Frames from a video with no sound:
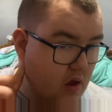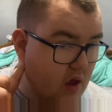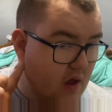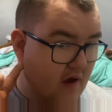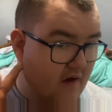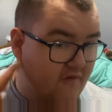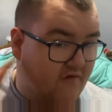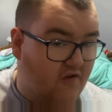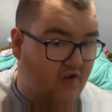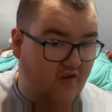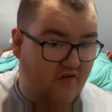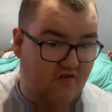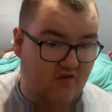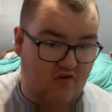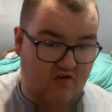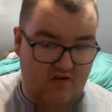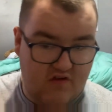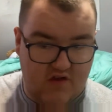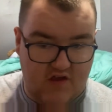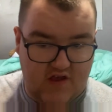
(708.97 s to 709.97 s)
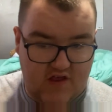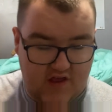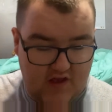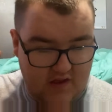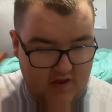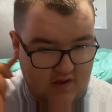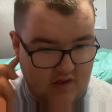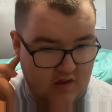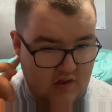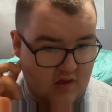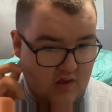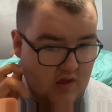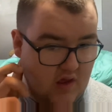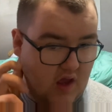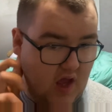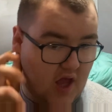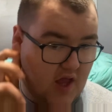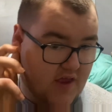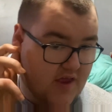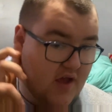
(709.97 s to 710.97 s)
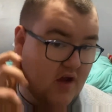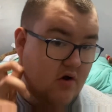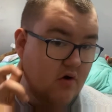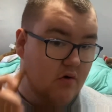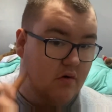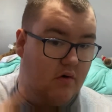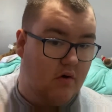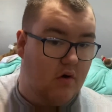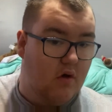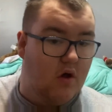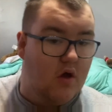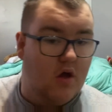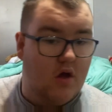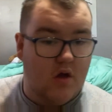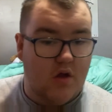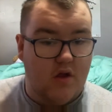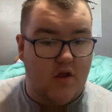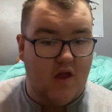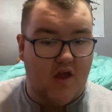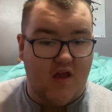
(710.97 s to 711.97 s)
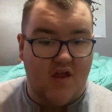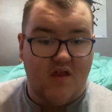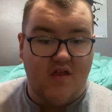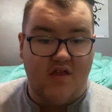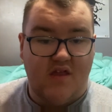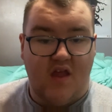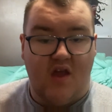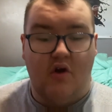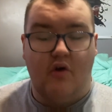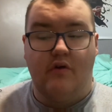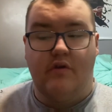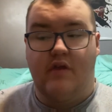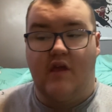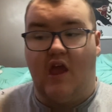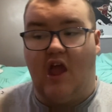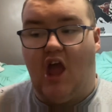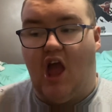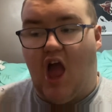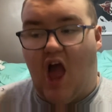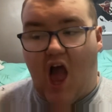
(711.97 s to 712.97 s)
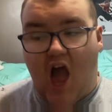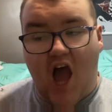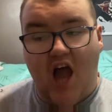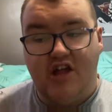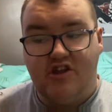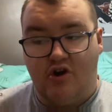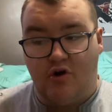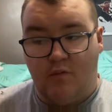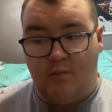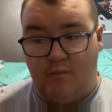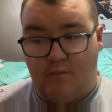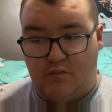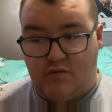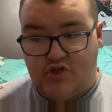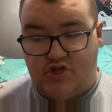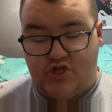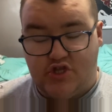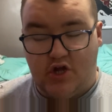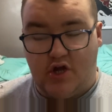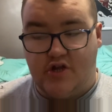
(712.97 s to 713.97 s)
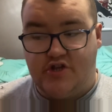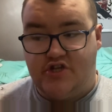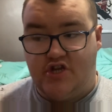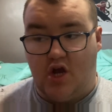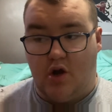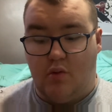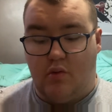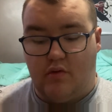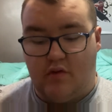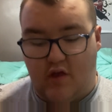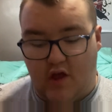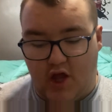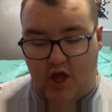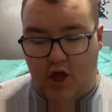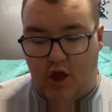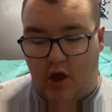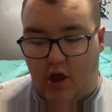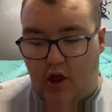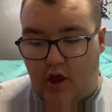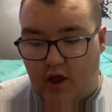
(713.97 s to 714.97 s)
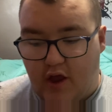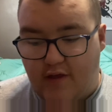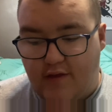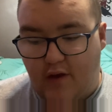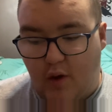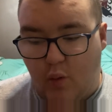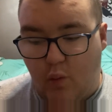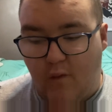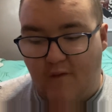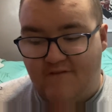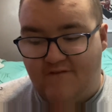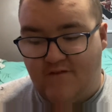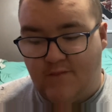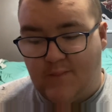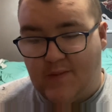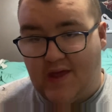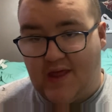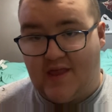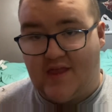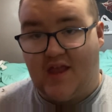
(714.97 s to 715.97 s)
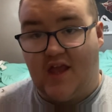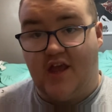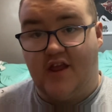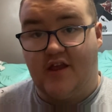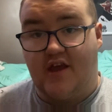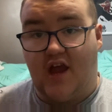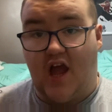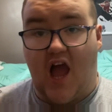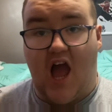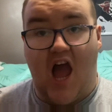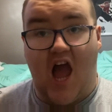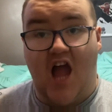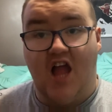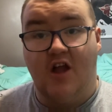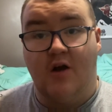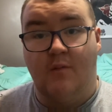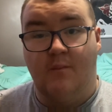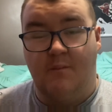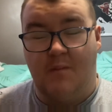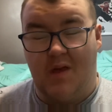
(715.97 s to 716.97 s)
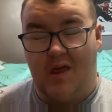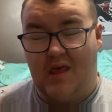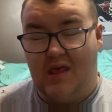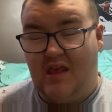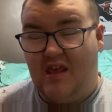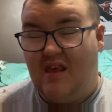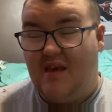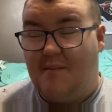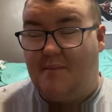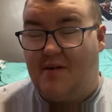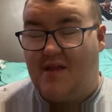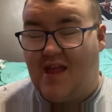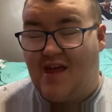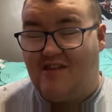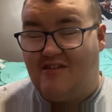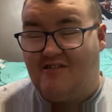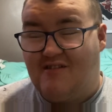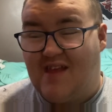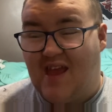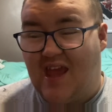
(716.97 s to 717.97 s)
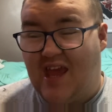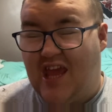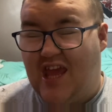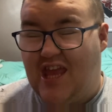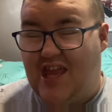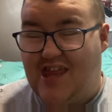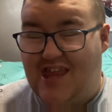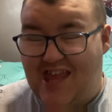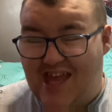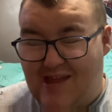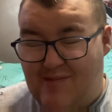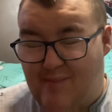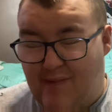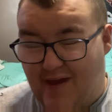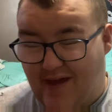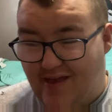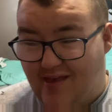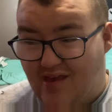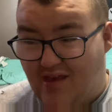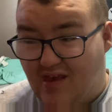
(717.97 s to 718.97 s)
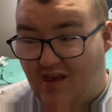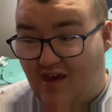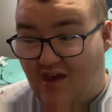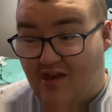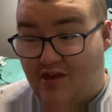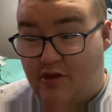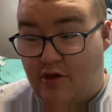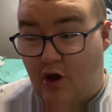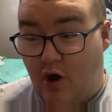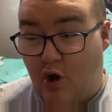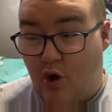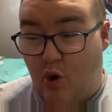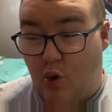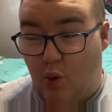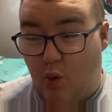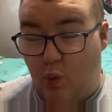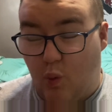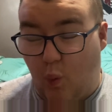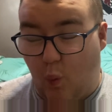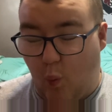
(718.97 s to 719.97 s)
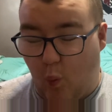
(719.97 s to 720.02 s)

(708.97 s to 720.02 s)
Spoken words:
For the first 3 seasons, yeah, Diggle's like, "I don't." Deadshot was like, he's like, "What if you missed?" And he's like, "I don't miss." But now they're saying he did miss. So,